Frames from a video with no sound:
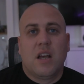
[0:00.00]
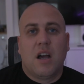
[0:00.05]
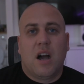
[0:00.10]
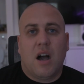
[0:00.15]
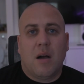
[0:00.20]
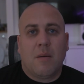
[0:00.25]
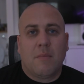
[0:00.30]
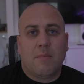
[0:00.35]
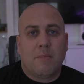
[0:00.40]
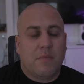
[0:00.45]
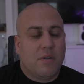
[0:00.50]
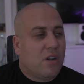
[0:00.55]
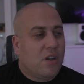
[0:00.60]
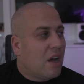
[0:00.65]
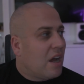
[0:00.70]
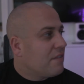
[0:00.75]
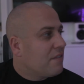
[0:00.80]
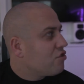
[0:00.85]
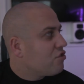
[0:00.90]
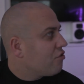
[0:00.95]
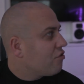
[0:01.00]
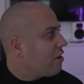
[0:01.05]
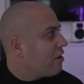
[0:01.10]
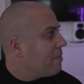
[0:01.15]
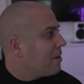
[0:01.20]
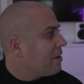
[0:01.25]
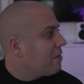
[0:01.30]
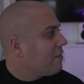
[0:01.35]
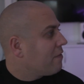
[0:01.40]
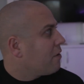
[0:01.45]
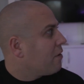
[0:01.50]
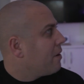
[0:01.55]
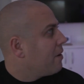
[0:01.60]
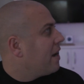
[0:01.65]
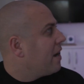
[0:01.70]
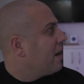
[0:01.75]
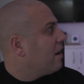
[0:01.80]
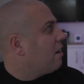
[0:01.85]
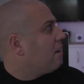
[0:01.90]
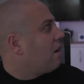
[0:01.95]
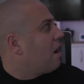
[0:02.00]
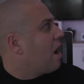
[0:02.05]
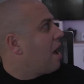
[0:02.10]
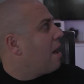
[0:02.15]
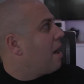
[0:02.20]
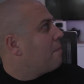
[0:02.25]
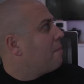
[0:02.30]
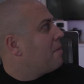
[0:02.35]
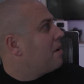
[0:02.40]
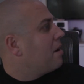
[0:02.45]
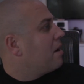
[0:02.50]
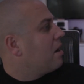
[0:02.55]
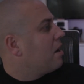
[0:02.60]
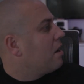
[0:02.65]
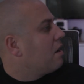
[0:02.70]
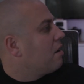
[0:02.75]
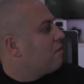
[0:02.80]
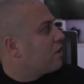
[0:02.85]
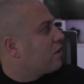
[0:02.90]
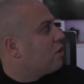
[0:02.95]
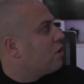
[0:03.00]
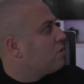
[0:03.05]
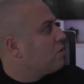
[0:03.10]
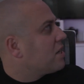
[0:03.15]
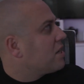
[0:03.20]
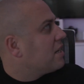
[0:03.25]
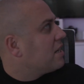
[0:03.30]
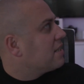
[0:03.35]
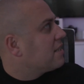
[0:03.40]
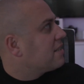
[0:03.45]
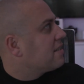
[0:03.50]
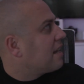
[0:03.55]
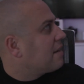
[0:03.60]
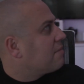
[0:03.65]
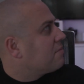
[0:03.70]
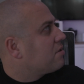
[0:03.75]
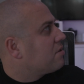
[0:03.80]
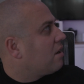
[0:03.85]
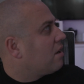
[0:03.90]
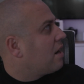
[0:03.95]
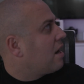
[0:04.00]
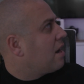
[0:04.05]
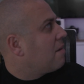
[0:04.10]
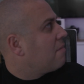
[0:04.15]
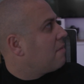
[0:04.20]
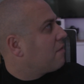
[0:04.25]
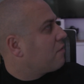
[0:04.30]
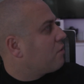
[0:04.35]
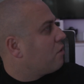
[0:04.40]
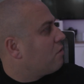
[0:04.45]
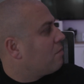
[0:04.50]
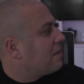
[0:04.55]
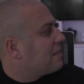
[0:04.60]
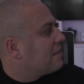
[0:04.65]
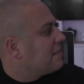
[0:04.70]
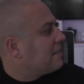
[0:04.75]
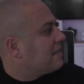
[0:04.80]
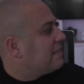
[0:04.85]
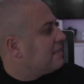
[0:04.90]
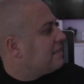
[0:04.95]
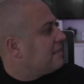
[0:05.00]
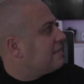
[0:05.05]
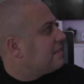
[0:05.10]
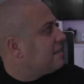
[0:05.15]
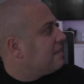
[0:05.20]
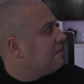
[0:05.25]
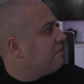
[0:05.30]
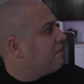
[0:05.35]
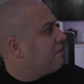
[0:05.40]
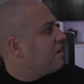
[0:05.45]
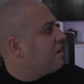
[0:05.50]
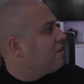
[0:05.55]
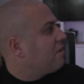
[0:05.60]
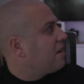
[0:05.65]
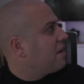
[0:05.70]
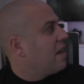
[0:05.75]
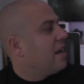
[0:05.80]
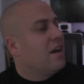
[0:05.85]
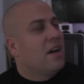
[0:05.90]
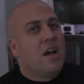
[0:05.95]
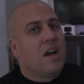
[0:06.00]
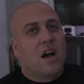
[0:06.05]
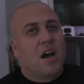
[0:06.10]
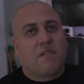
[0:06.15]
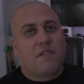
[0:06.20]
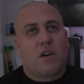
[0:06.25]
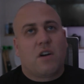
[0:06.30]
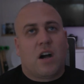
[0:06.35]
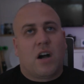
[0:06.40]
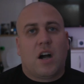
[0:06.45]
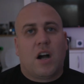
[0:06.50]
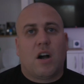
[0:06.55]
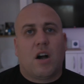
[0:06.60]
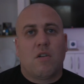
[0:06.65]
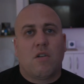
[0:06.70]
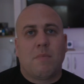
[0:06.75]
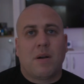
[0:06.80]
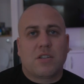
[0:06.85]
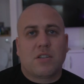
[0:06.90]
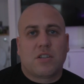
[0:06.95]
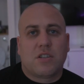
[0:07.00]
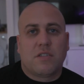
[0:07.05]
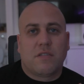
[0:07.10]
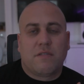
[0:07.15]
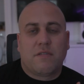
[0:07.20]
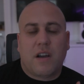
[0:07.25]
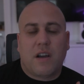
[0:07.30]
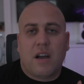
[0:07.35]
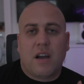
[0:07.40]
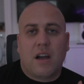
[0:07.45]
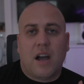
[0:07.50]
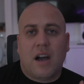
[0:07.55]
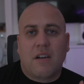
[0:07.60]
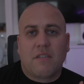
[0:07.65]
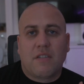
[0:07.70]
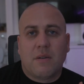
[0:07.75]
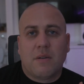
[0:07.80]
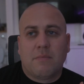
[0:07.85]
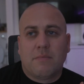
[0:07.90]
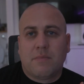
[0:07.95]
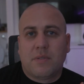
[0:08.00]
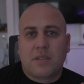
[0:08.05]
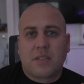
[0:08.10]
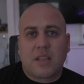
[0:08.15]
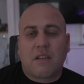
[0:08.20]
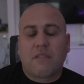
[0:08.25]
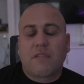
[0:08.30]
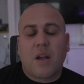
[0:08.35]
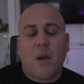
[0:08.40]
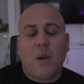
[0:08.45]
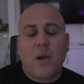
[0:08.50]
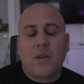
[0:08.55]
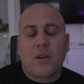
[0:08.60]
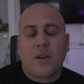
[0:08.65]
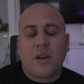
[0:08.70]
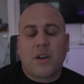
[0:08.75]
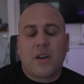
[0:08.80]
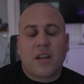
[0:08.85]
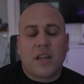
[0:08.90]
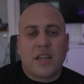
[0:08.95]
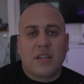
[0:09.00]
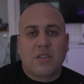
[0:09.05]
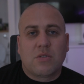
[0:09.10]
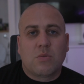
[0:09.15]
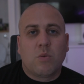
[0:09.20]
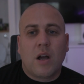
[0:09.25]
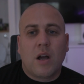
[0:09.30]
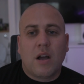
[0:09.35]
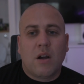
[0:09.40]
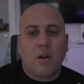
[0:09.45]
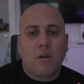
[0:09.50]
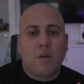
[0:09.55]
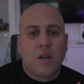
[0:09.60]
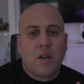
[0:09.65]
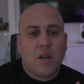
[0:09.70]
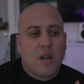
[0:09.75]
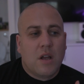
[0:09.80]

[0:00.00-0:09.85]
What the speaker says: I'm live streaming through it. I'm recording at the same time. I've got all my CCTV on it. I've got a whole bunch of other stuff going on it as well.